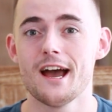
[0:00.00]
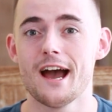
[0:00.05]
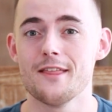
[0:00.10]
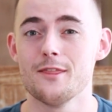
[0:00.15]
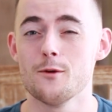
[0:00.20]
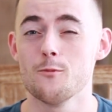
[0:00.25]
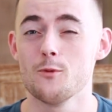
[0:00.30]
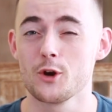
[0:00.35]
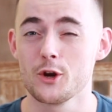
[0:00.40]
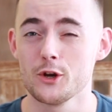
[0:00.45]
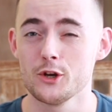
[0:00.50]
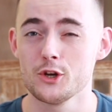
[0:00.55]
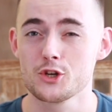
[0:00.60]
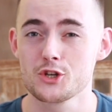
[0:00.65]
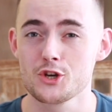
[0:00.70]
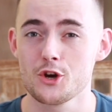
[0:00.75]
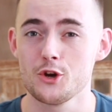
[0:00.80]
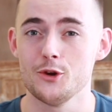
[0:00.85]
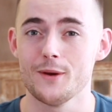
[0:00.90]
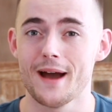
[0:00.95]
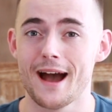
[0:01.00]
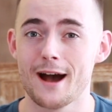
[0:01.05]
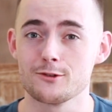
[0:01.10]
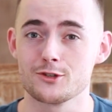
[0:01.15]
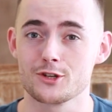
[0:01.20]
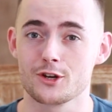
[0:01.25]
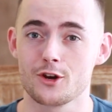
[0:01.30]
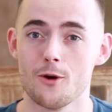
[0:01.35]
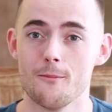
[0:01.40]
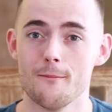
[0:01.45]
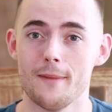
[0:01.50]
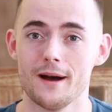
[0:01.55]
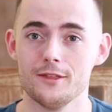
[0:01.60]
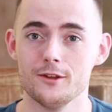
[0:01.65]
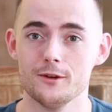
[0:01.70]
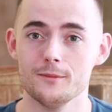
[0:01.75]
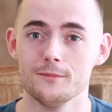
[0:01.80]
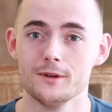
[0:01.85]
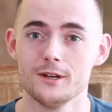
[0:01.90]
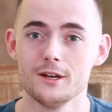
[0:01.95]
and then we're going to show you how to
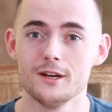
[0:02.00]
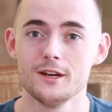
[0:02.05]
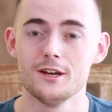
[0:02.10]
combat them.